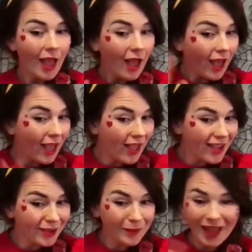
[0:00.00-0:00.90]
um,
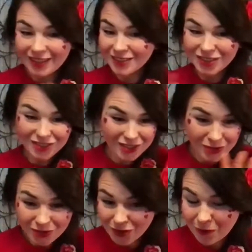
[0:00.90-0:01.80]
and to do
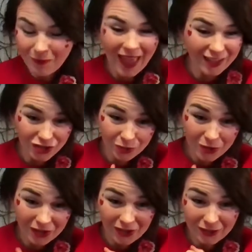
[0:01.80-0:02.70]
some extra work
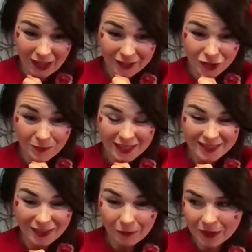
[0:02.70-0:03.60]
um, extra bits on it
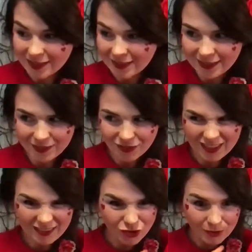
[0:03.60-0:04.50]
whilst I do
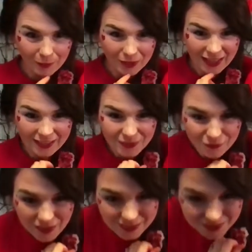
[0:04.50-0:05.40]
trying to maybe get some
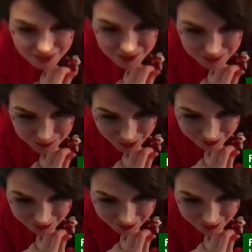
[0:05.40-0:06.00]
facts to you as well.